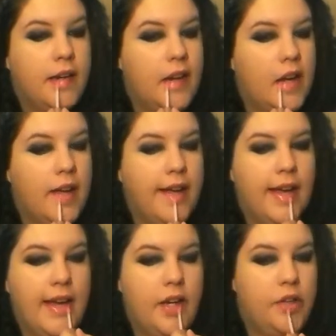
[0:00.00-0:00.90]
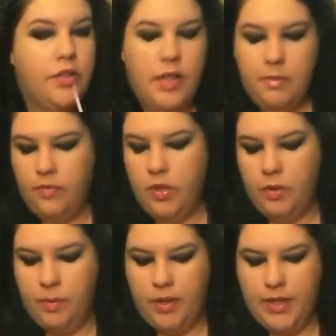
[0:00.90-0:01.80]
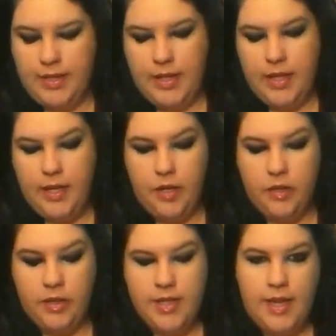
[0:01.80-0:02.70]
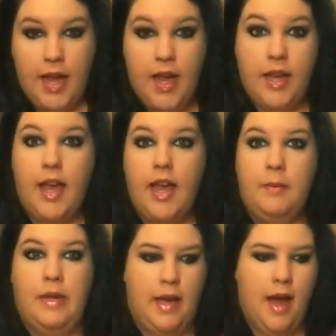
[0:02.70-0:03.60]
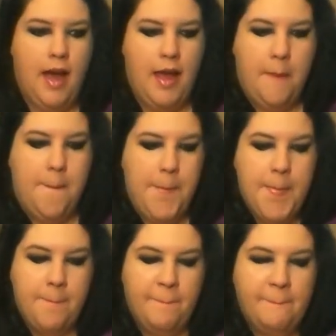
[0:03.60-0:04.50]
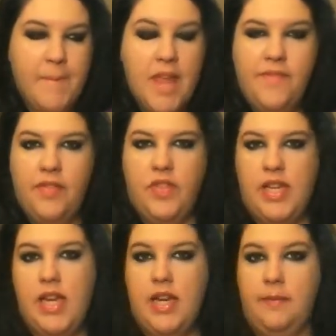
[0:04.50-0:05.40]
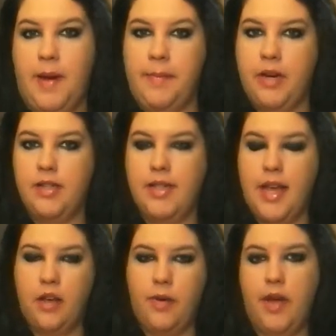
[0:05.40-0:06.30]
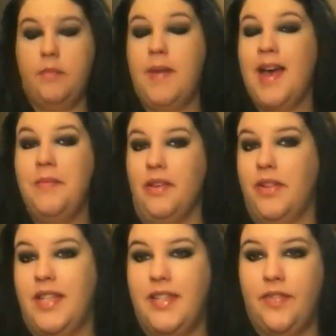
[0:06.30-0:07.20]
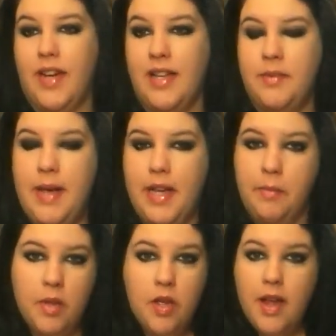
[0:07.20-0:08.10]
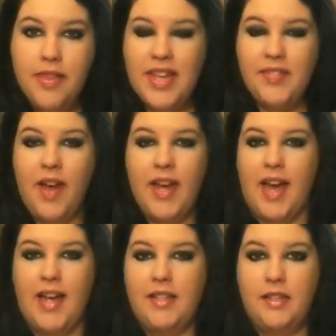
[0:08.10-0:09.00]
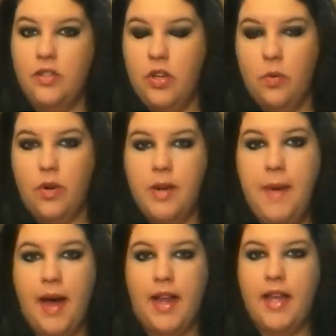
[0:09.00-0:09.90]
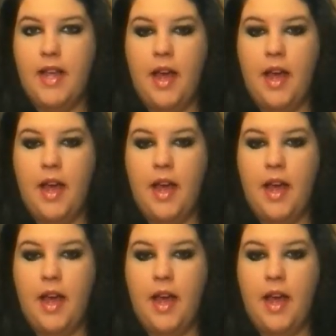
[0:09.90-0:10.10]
Now, I know some of you are probably sitting here and saying, Amy, I'm 15. My parents can't go out and buy me all these different kinds of makeup. That's fine, guys. Don't worry about it.